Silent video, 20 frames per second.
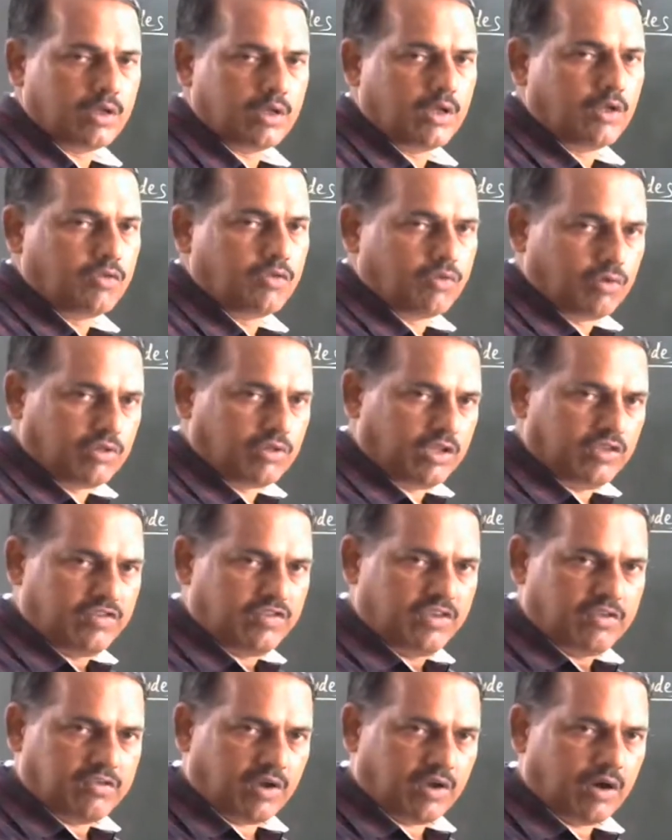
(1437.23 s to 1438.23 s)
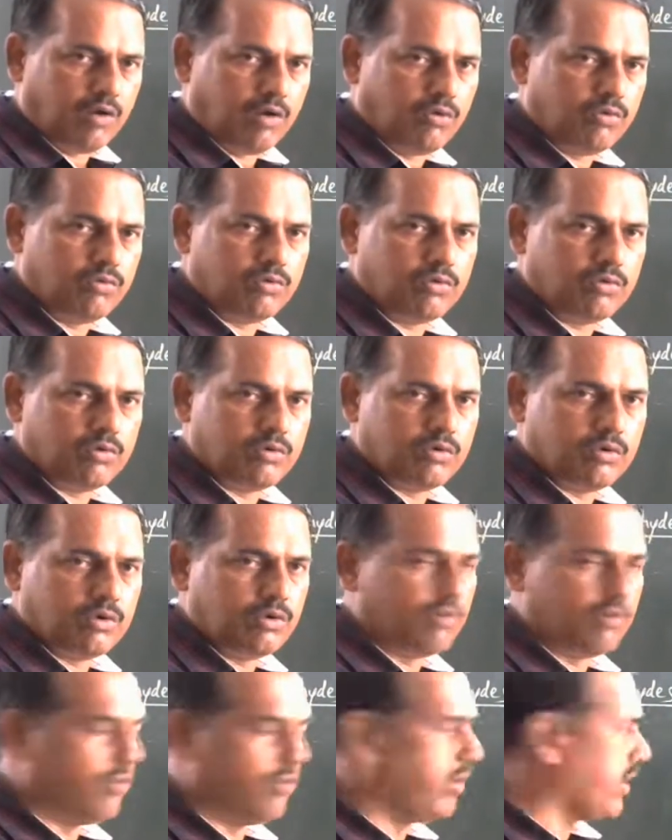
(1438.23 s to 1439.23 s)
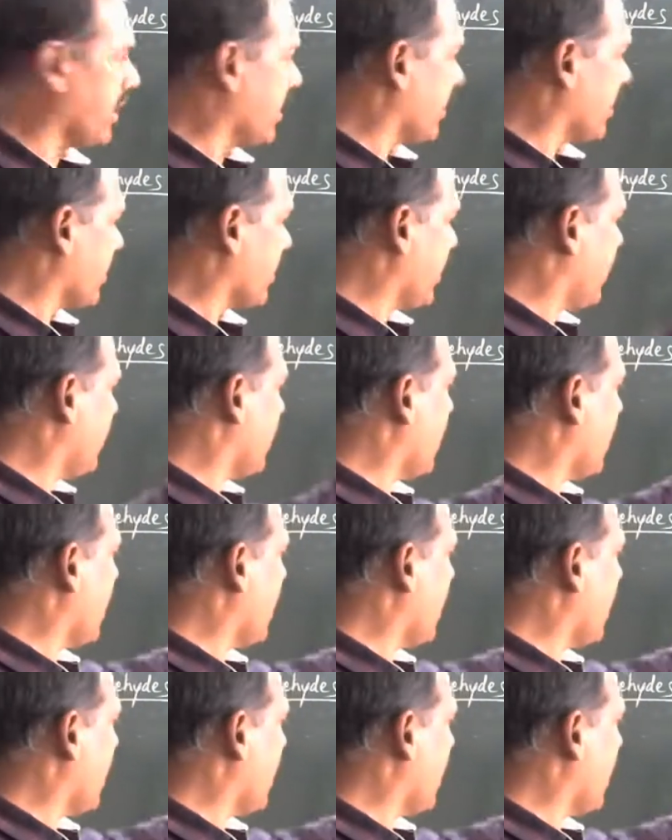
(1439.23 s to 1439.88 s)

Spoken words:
So this is how we can write